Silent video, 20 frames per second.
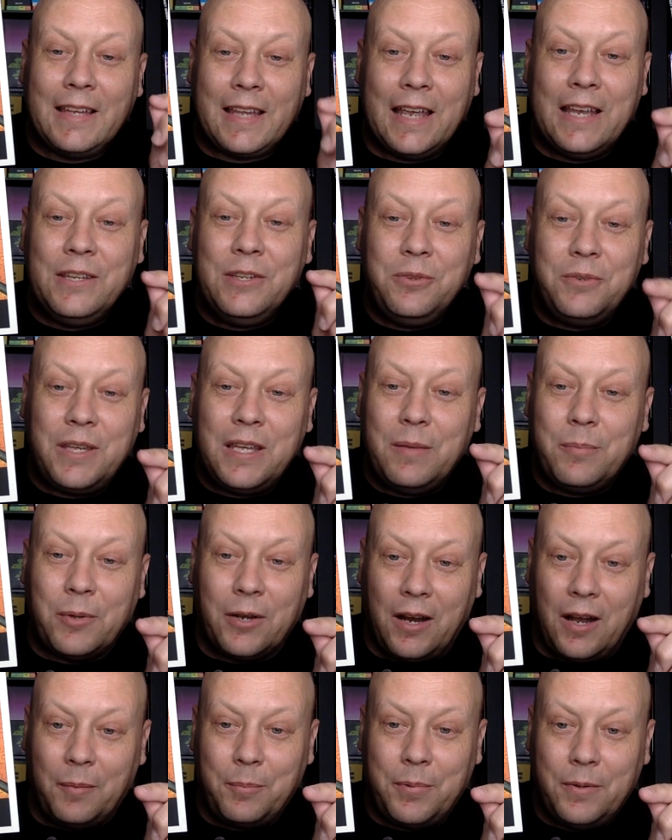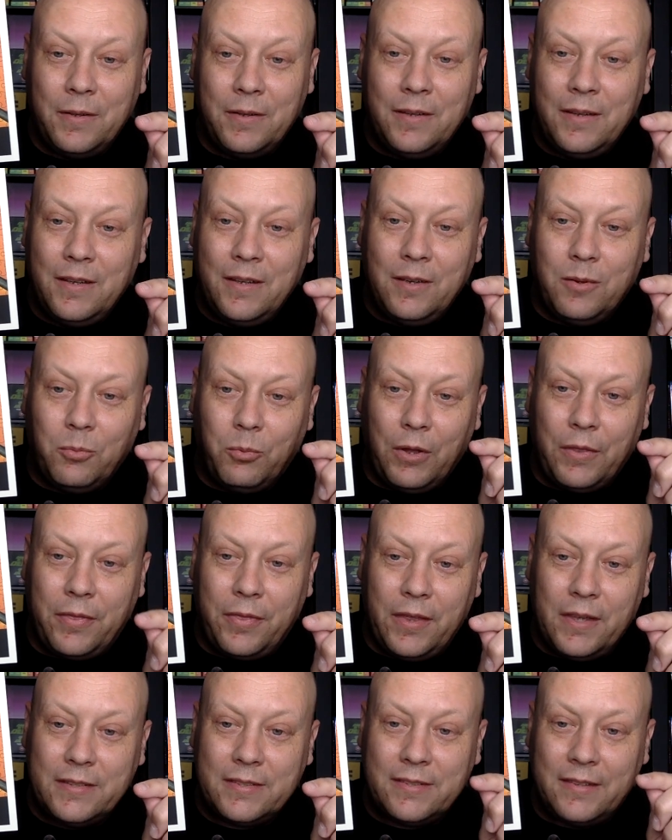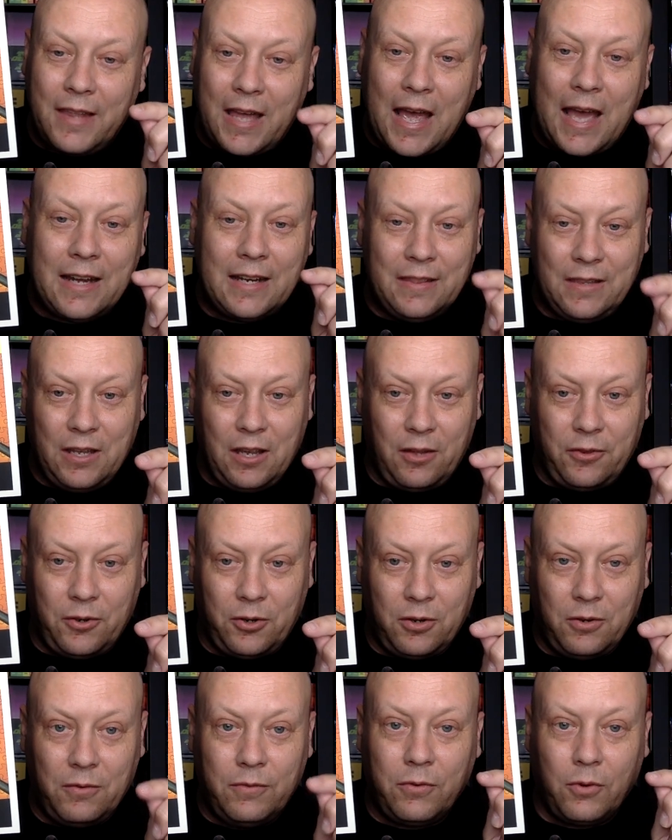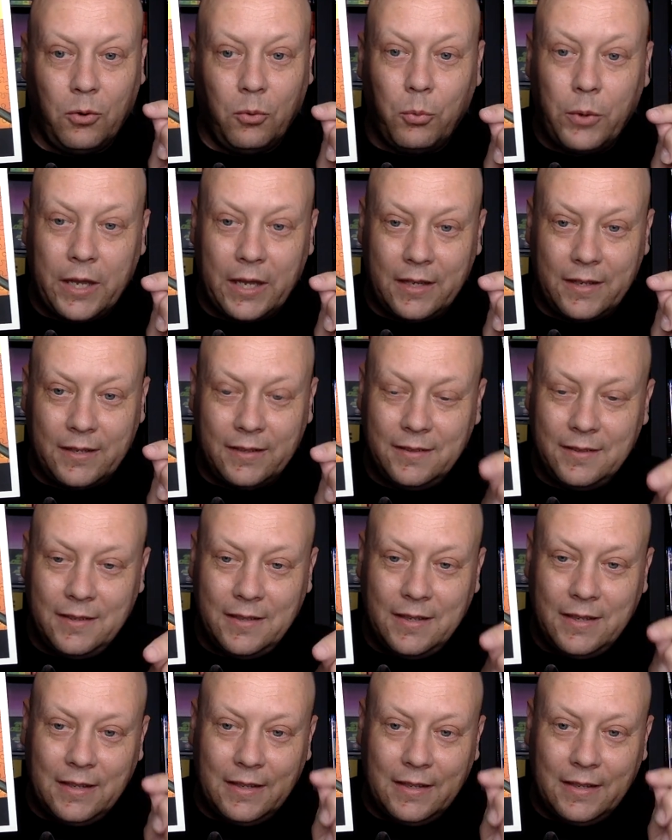You Keep It Up With This, That, and the Other for a Week.